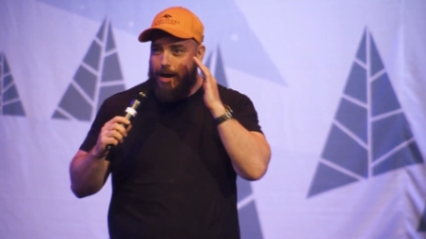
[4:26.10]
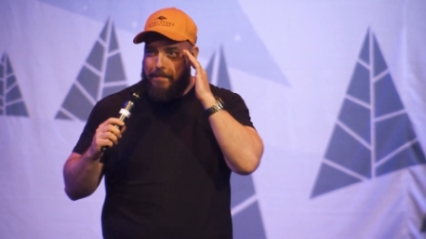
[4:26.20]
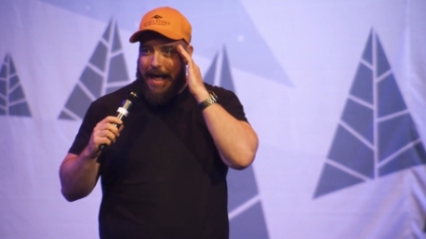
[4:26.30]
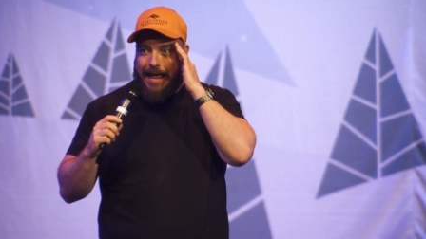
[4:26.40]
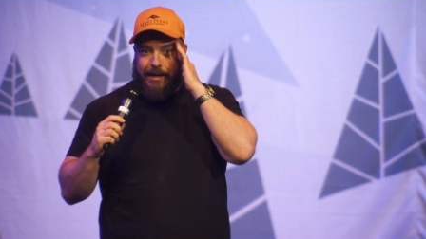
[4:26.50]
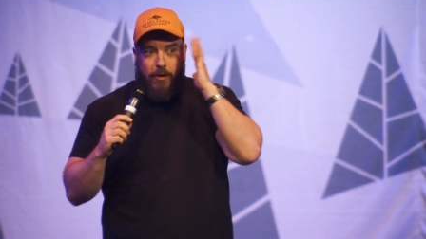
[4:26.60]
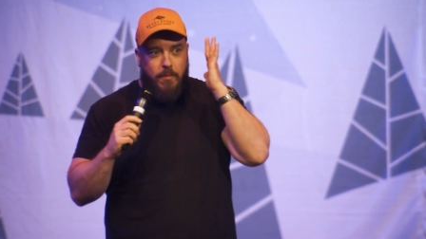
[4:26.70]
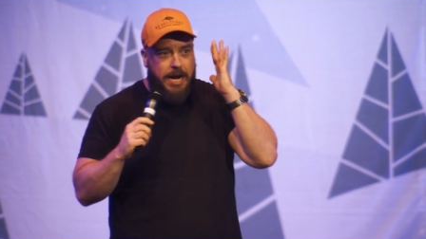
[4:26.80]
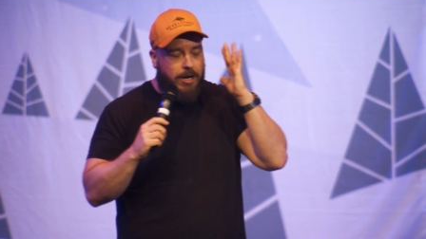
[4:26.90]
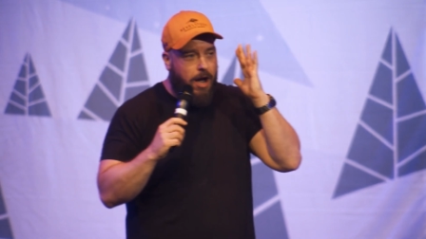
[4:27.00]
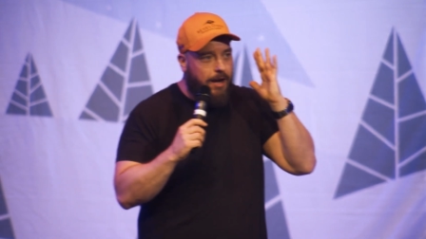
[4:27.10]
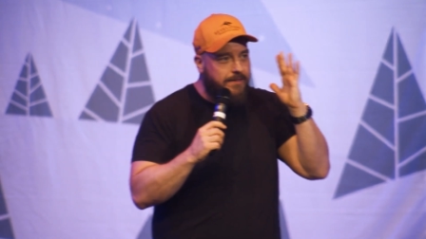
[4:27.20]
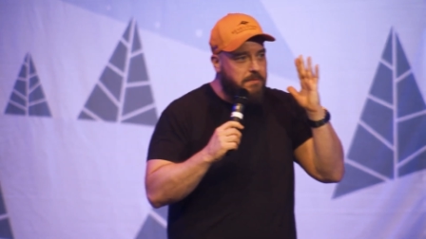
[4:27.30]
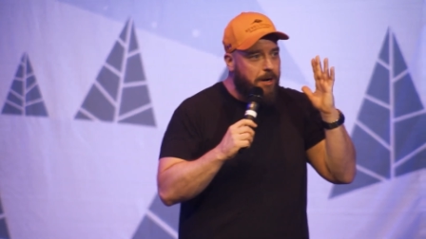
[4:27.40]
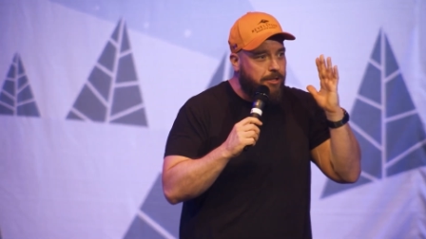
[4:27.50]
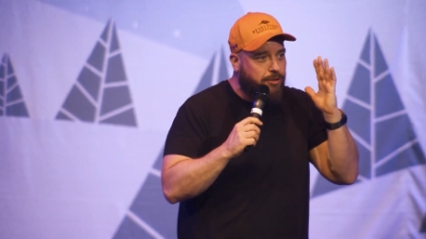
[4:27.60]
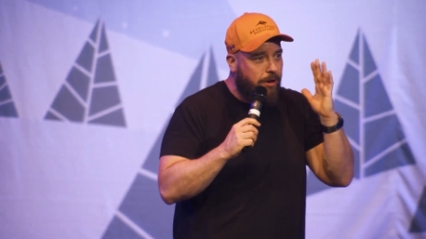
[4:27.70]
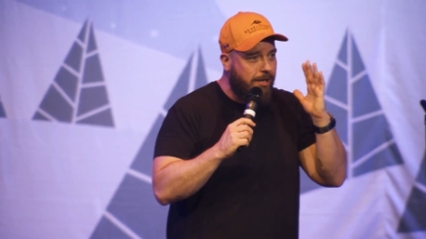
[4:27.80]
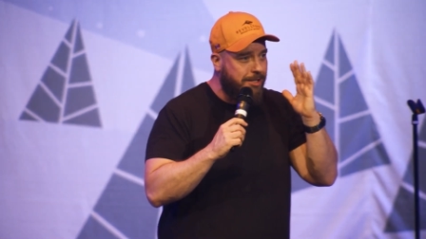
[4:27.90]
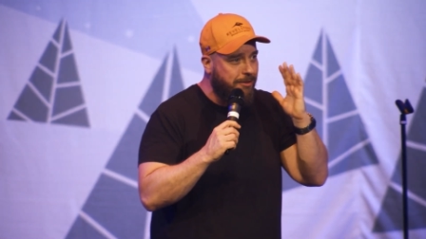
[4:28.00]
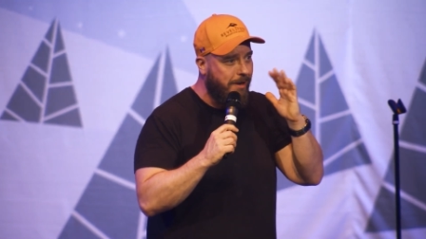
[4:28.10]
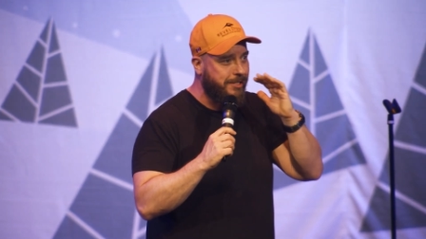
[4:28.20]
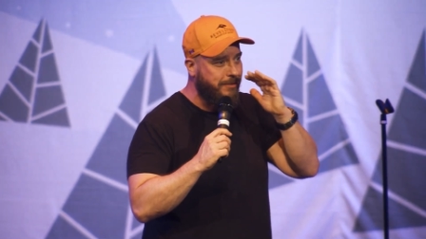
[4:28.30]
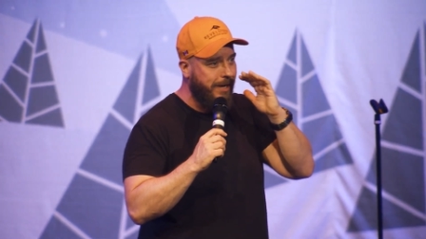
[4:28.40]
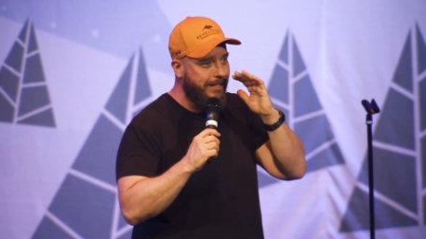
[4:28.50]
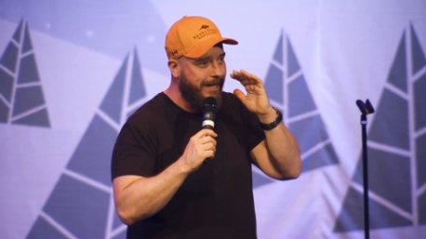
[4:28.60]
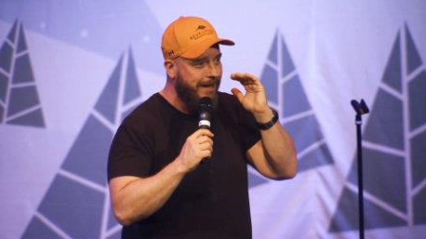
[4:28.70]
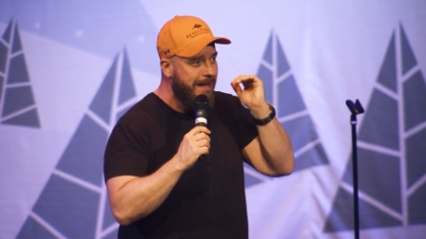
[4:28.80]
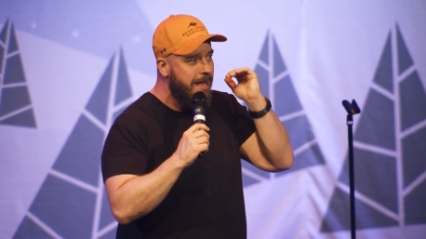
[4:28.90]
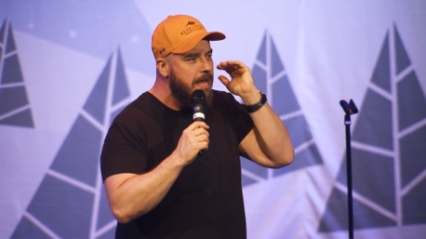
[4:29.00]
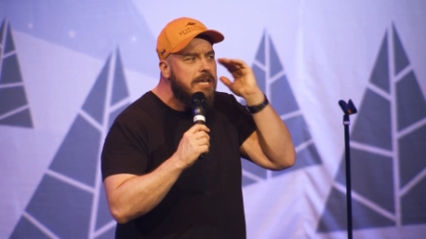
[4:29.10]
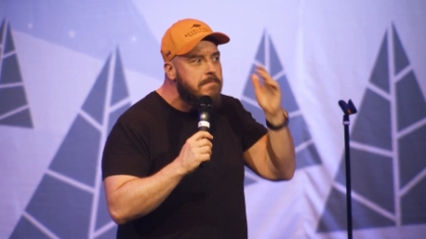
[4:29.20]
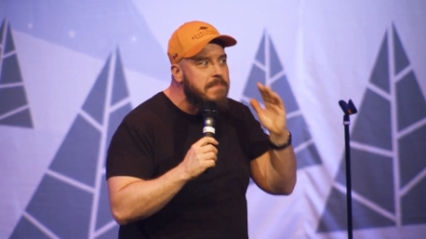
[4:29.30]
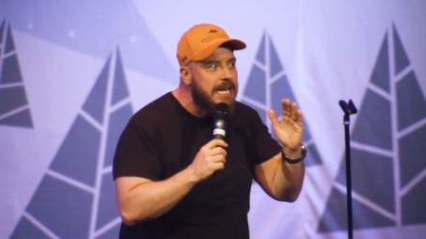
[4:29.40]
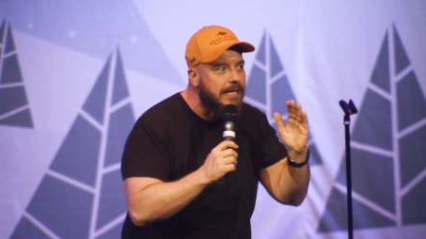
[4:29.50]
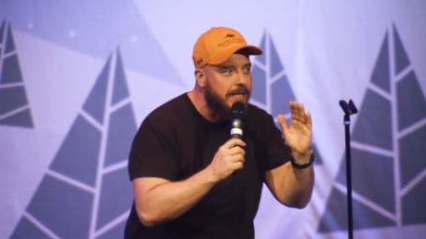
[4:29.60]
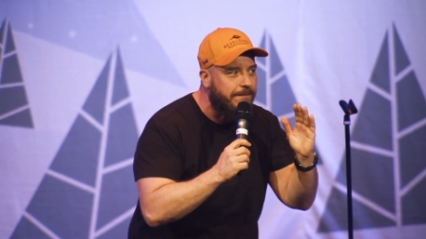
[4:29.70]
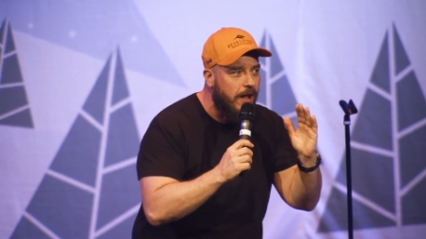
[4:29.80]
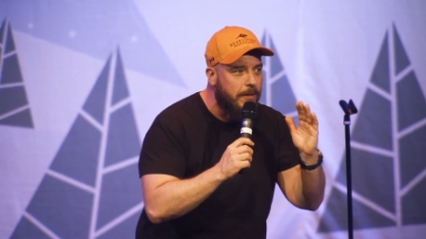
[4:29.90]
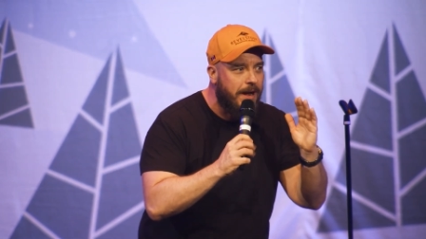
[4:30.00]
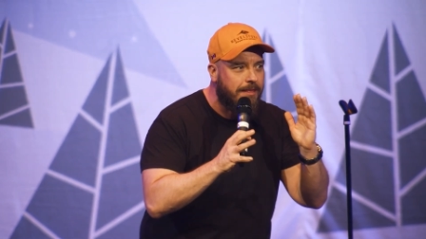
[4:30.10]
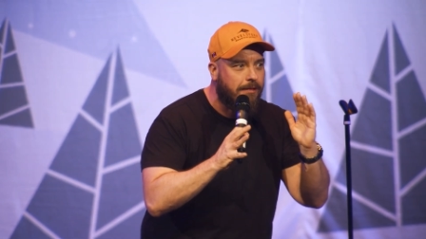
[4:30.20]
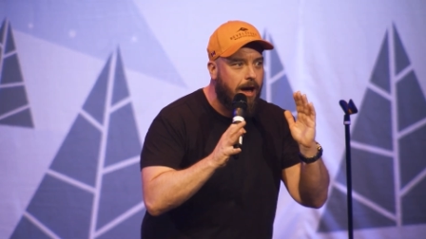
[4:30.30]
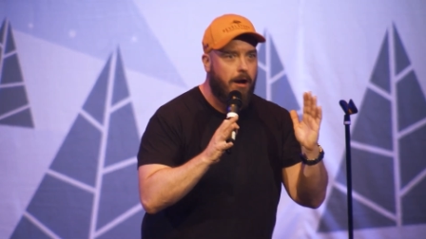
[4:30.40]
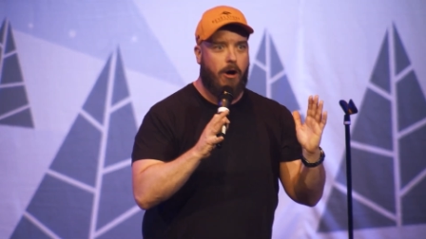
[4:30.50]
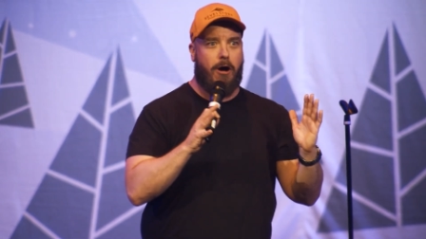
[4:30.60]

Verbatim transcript: hot panic. Oh my God, I've smuggled drugs into Australia. Immediately followed by the thought,